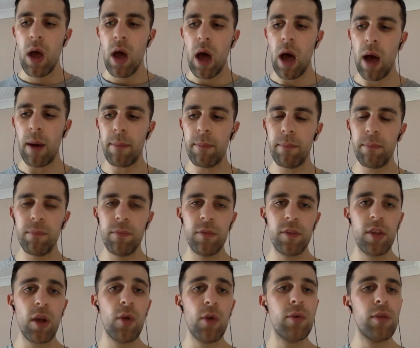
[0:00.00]
Um,
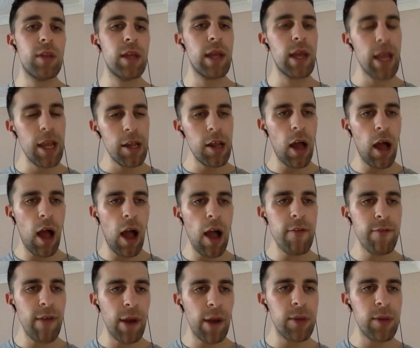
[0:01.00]
so the, I
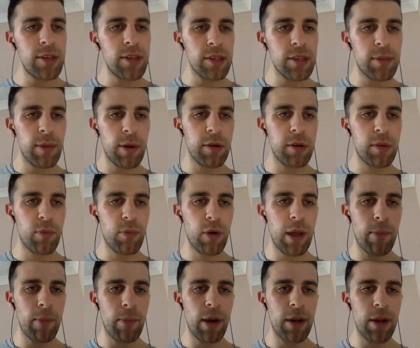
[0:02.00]
found this experience pretty
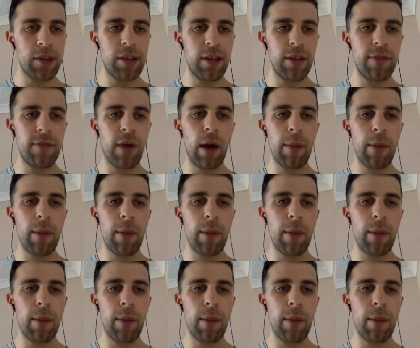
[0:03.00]
impressive.